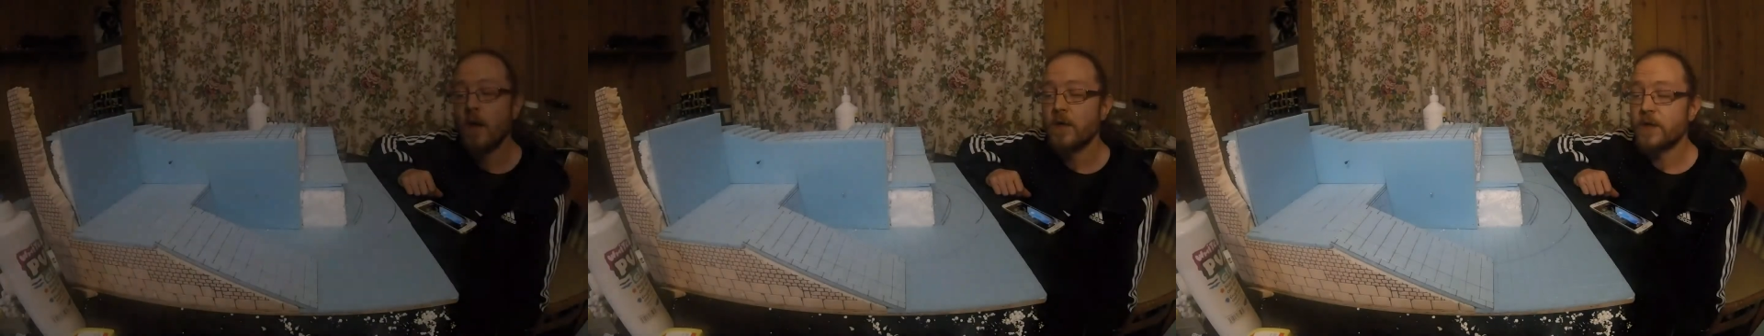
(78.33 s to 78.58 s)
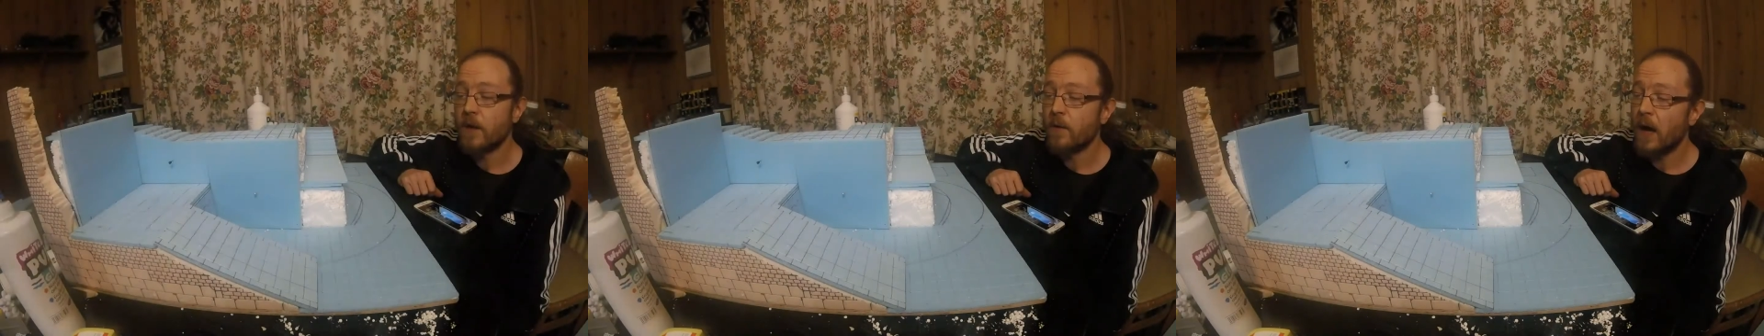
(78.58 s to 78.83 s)

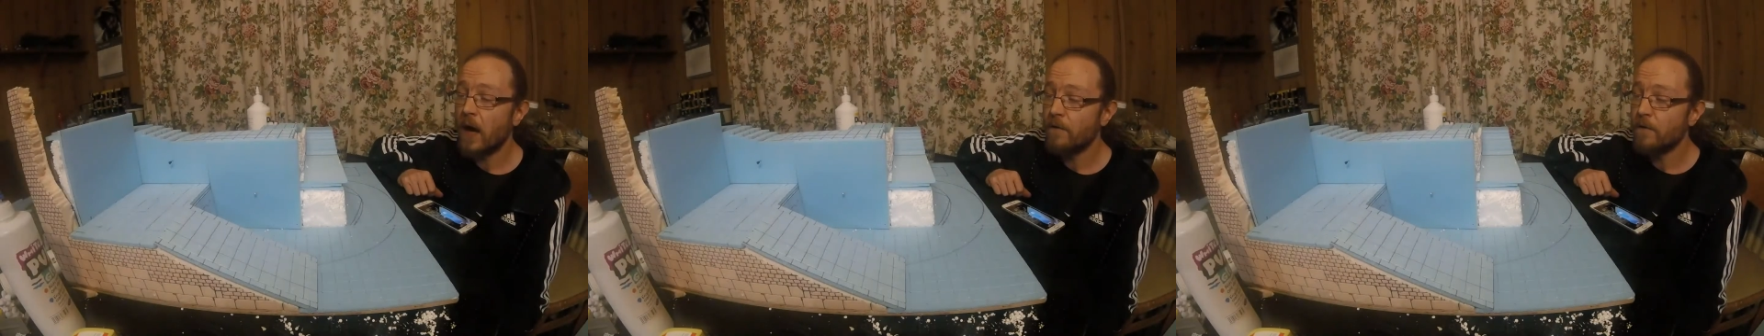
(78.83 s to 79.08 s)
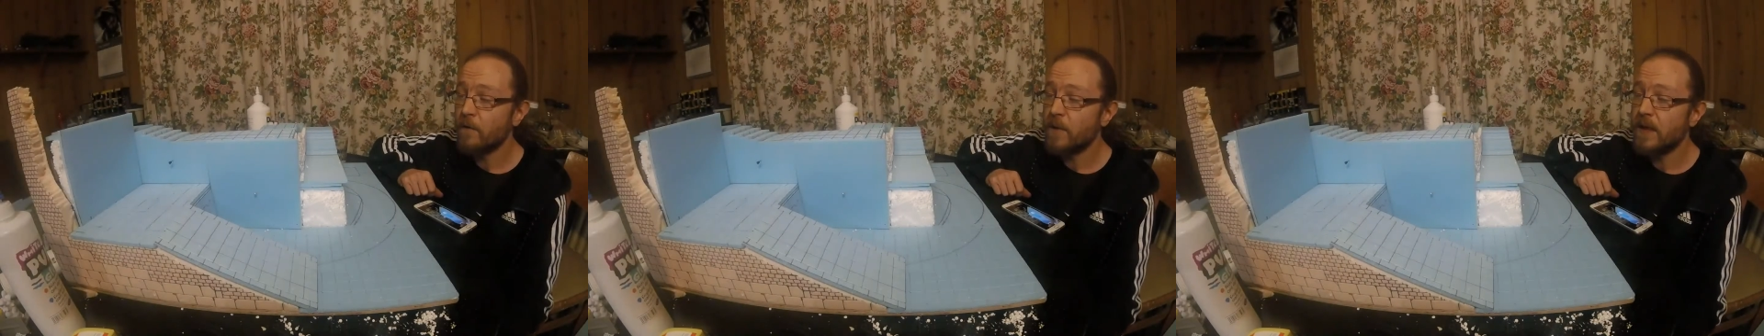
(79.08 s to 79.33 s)
So
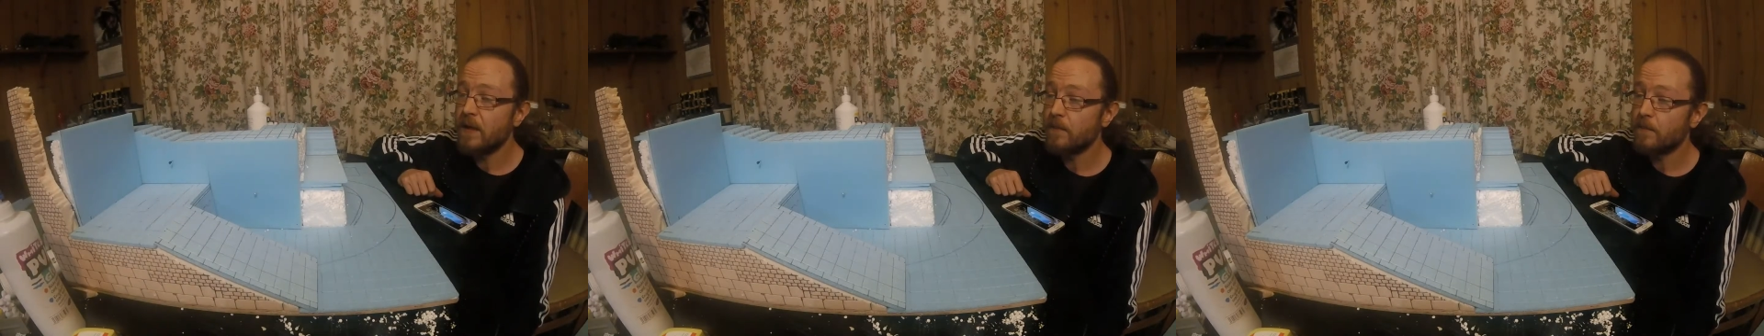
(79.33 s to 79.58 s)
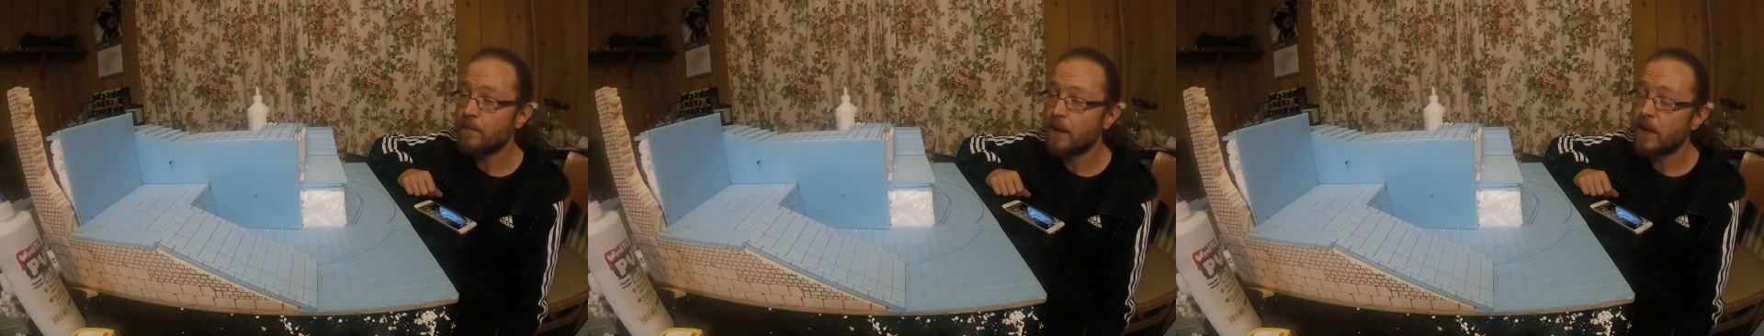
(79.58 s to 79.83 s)
after we
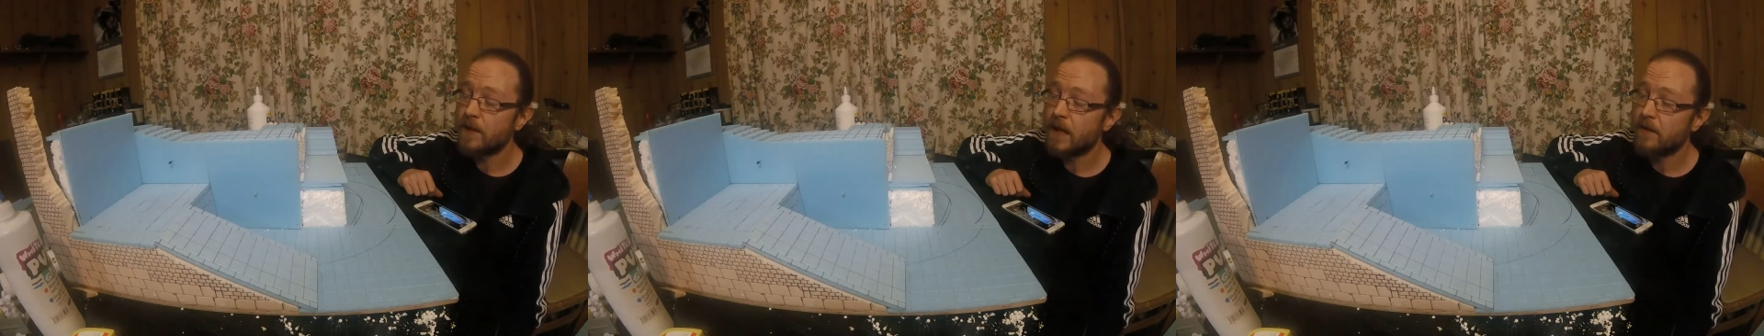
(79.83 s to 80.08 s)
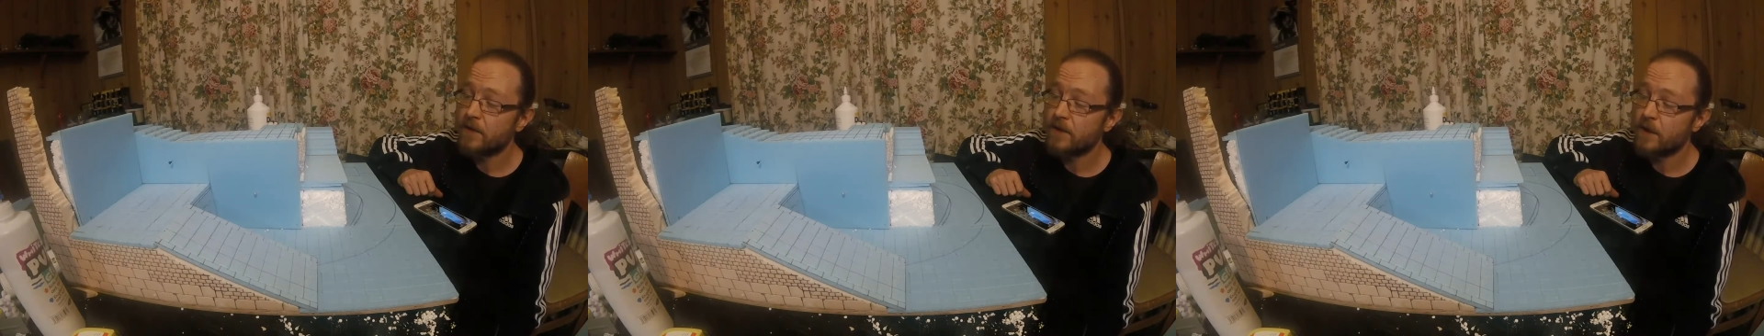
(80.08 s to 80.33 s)
put
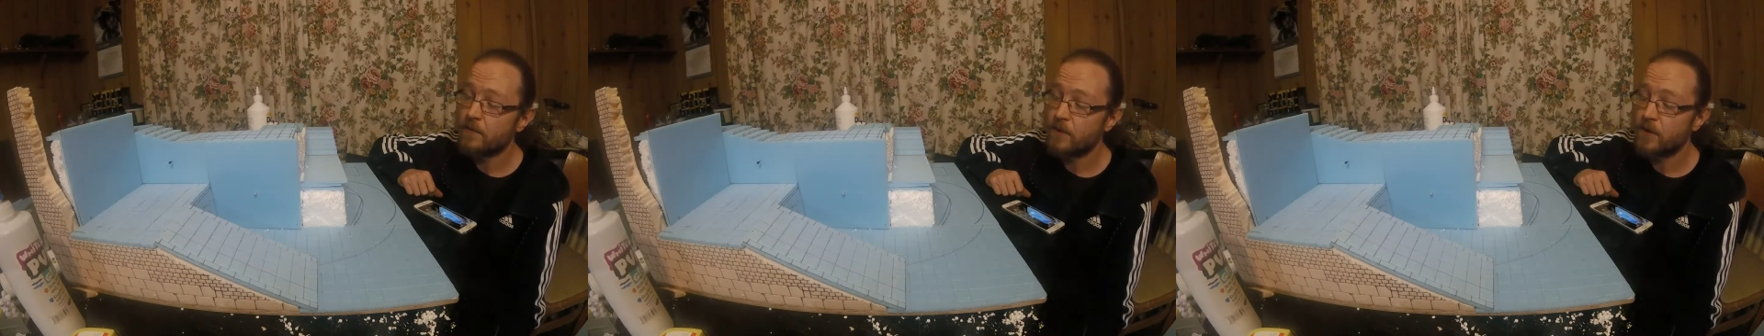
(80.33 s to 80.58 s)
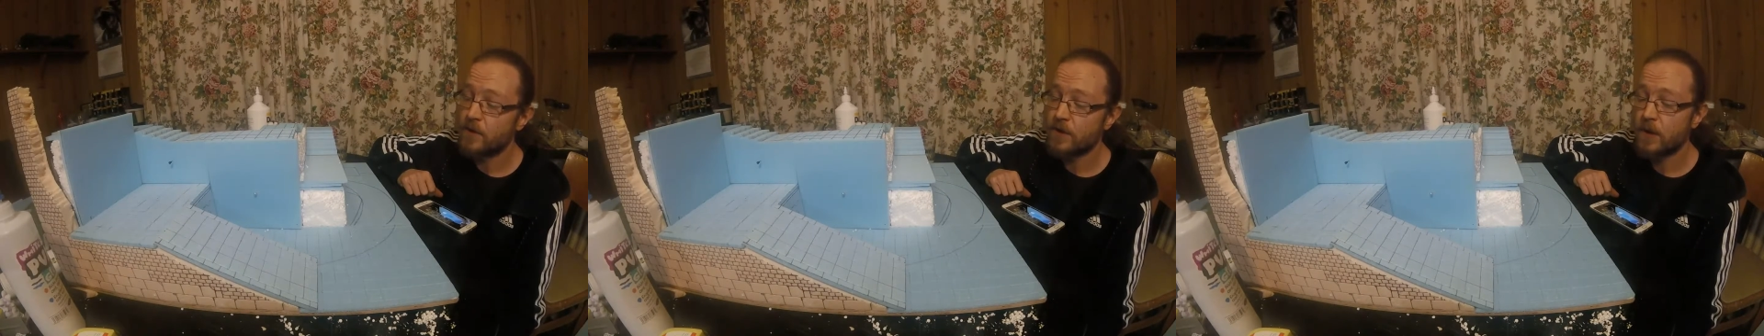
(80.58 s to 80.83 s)
down the
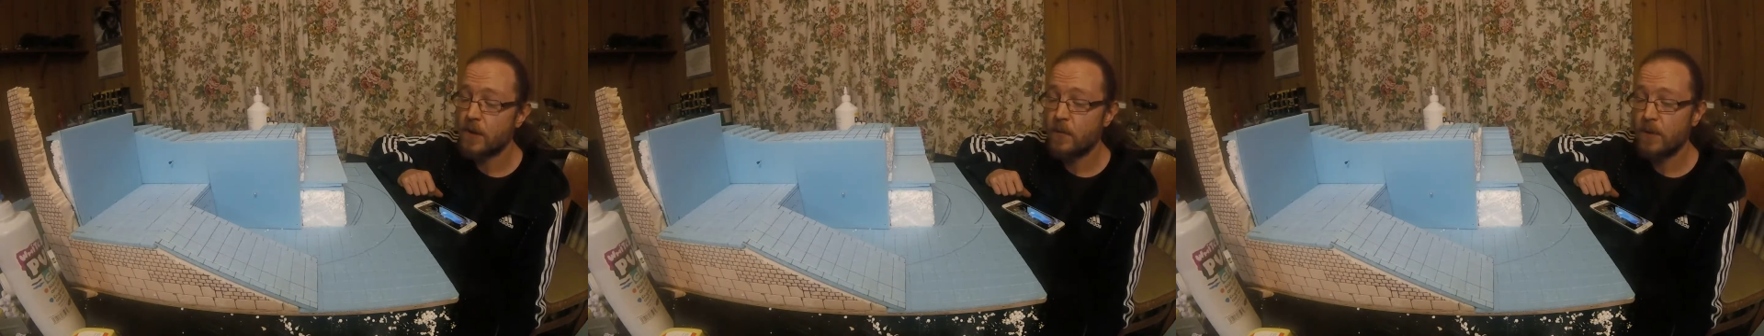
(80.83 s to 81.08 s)
substructure,